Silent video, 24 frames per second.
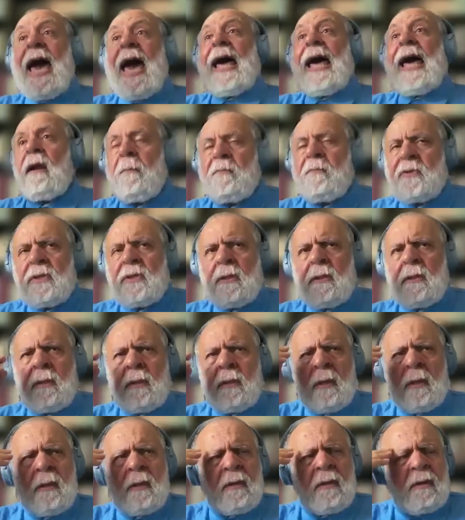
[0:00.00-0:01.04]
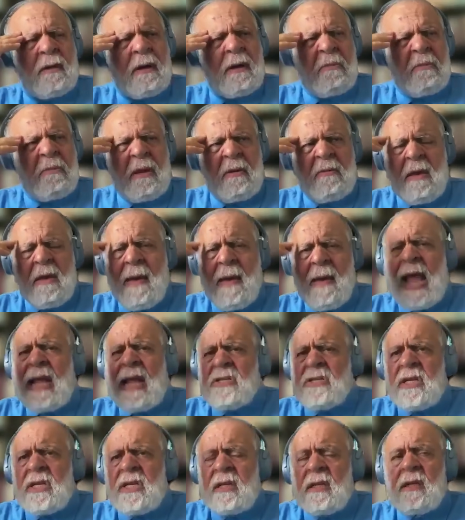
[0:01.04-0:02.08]
Arabs. So you
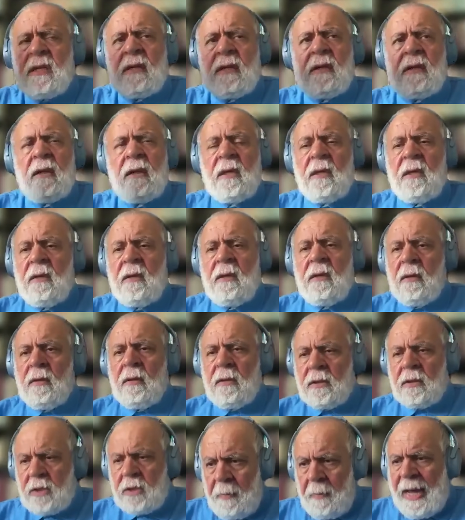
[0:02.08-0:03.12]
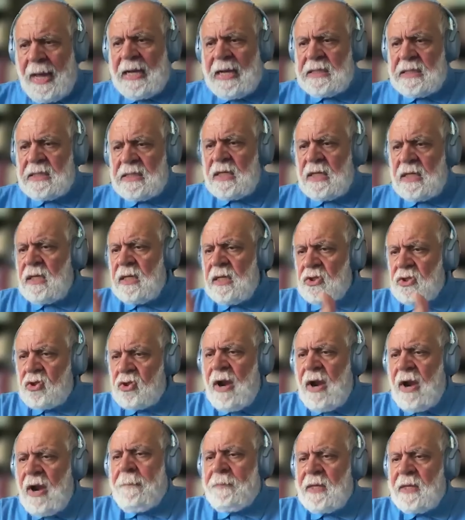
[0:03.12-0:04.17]
imagine, these are Palestinians
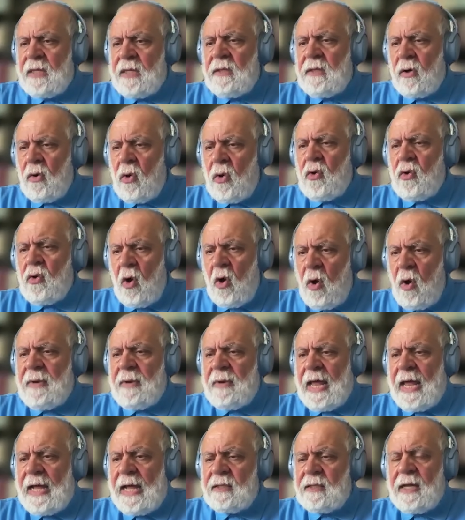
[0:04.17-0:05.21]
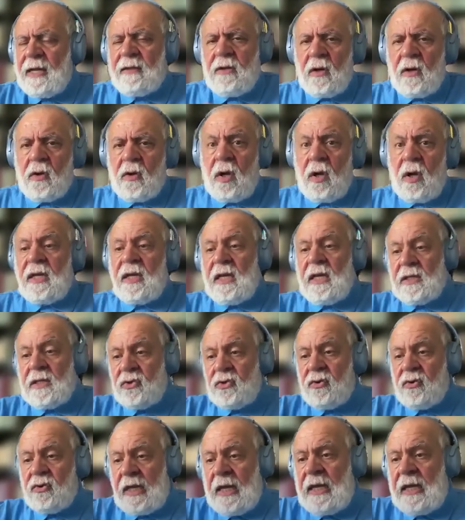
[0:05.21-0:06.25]
trapped in their own homeland and they're called
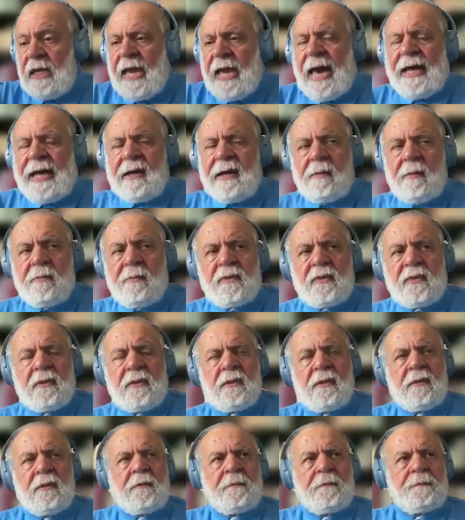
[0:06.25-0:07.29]
Israeli Arabs.